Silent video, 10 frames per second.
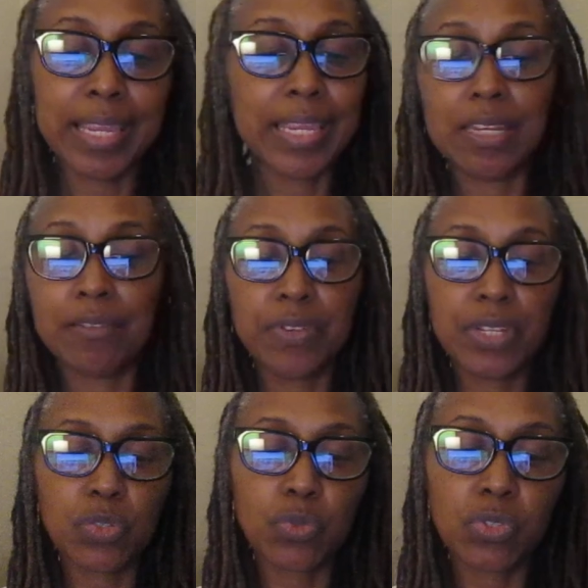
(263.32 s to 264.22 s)

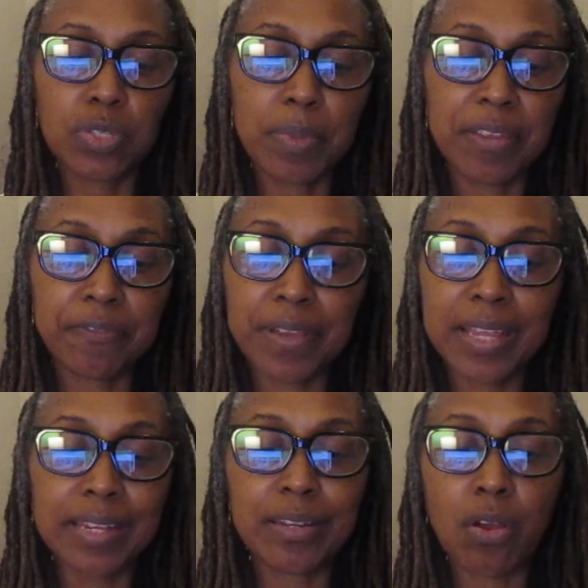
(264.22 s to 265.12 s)
Individuals may
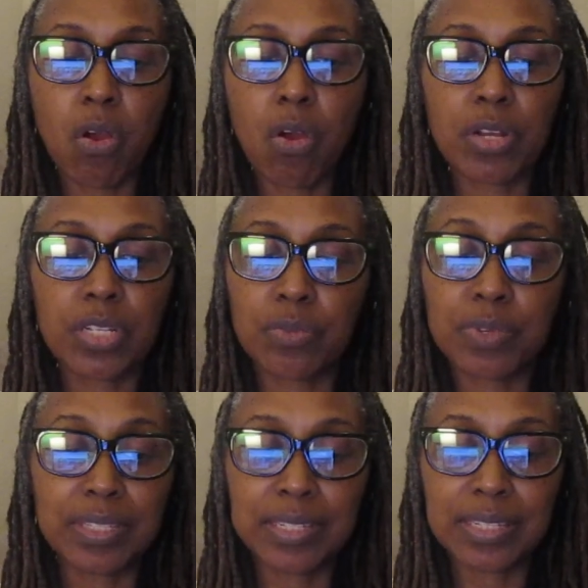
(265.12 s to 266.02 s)
find it harder to
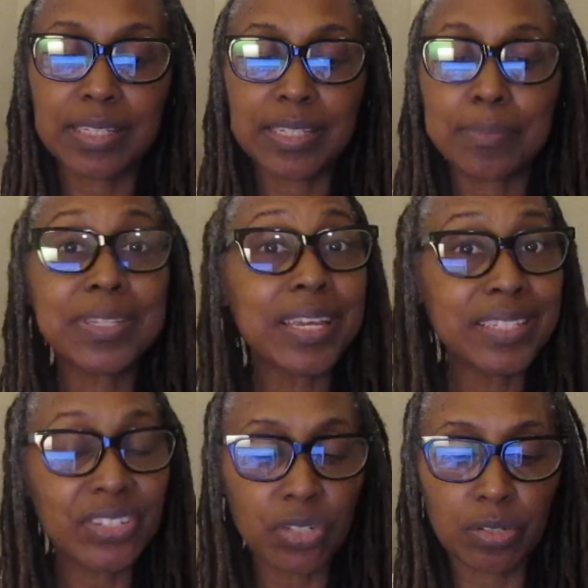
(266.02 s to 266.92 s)
resist
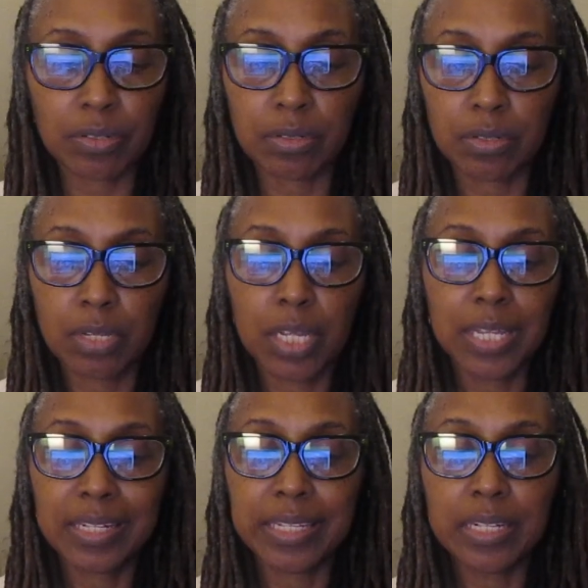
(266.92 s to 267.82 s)
temptation,
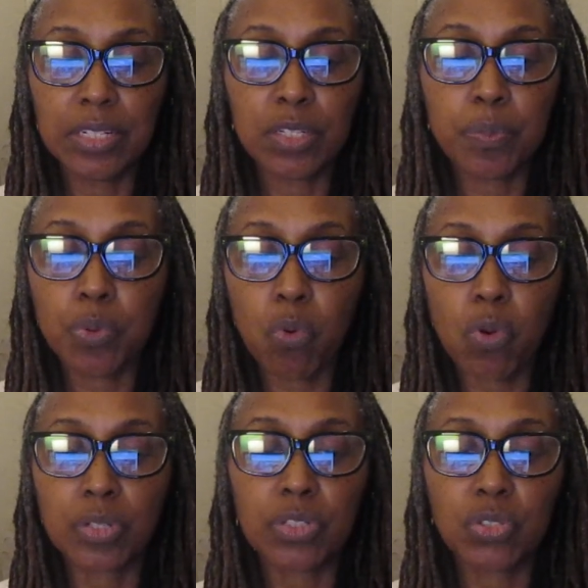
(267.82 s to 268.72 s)
leading to
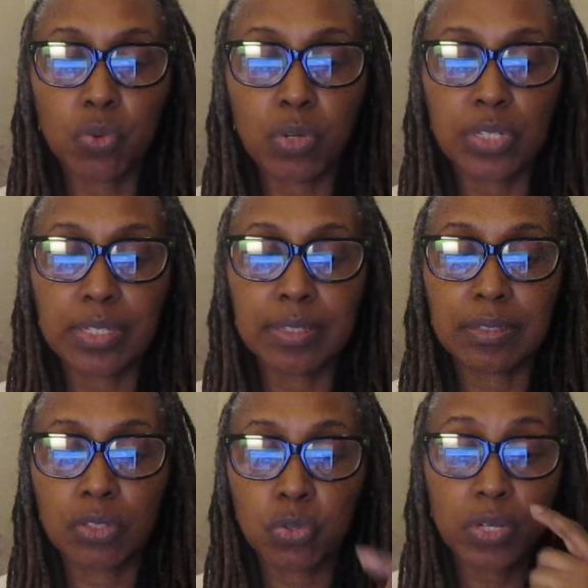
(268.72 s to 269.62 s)
poor choices,
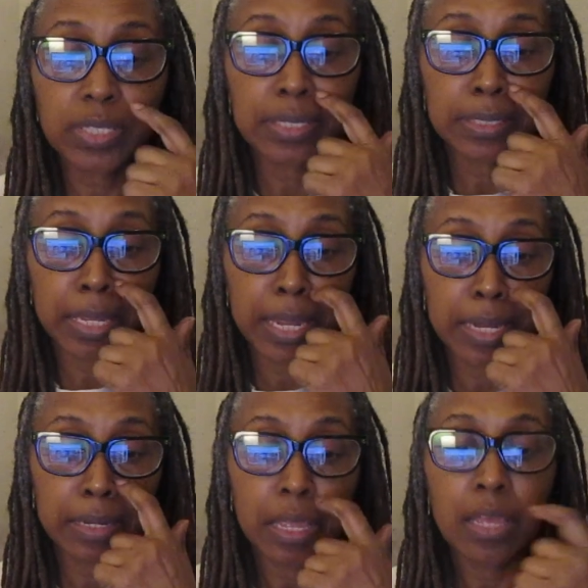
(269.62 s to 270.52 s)
choices
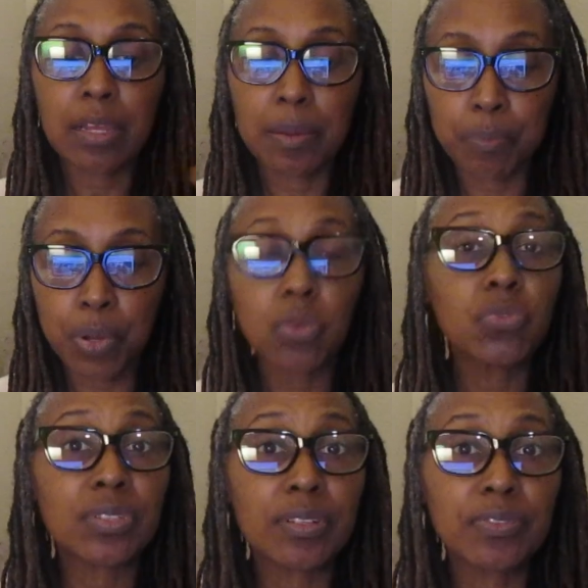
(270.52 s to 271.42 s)
and
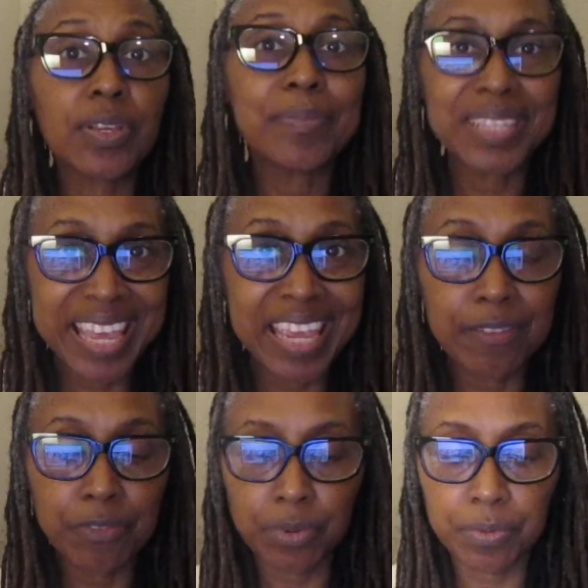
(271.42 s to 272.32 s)
compulsive
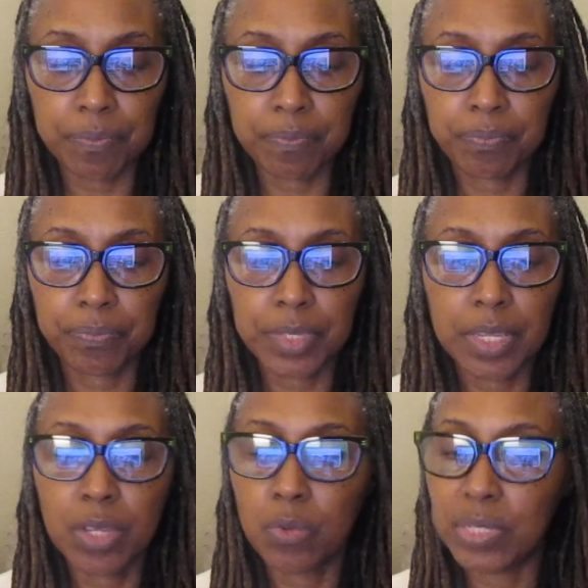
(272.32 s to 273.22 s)
behavior.
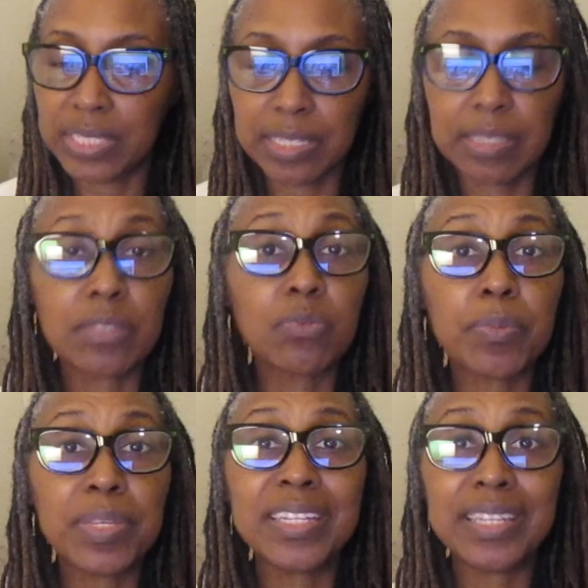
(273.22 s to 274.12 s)
We see this
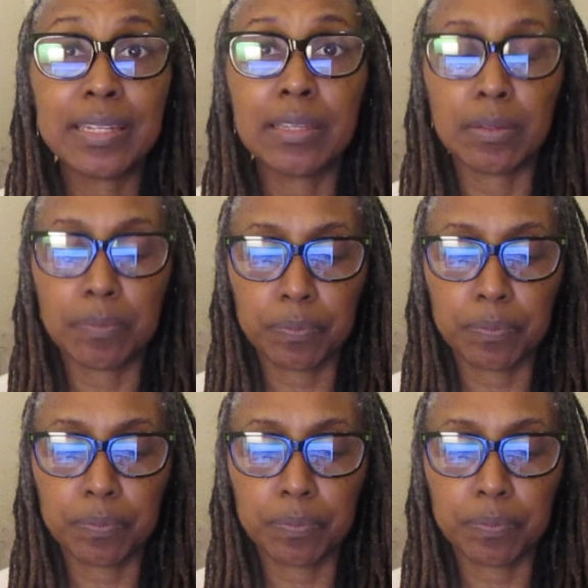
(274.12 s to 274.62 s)
with P. Diddy.